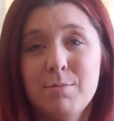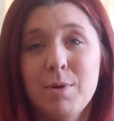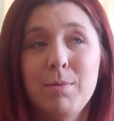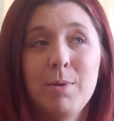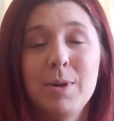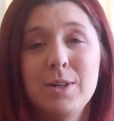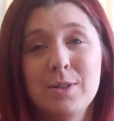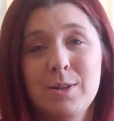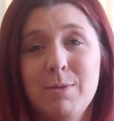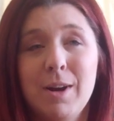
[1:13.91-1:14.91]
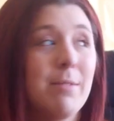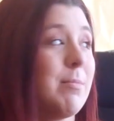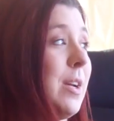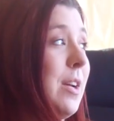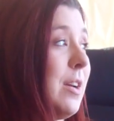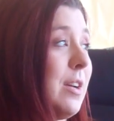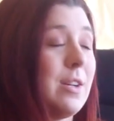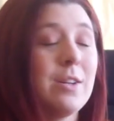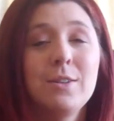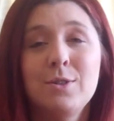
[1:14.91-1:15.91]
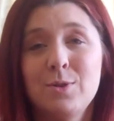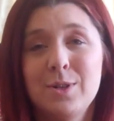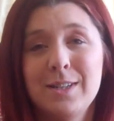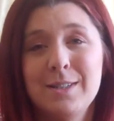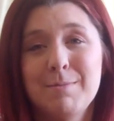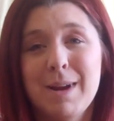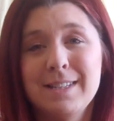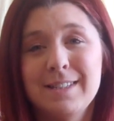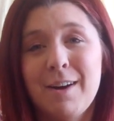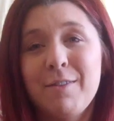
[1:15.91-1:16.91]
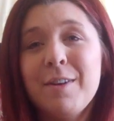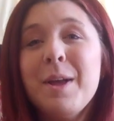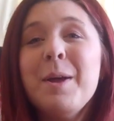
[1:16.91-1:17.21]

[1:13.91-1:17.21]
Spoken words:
probably wondering why I'm talking to myself.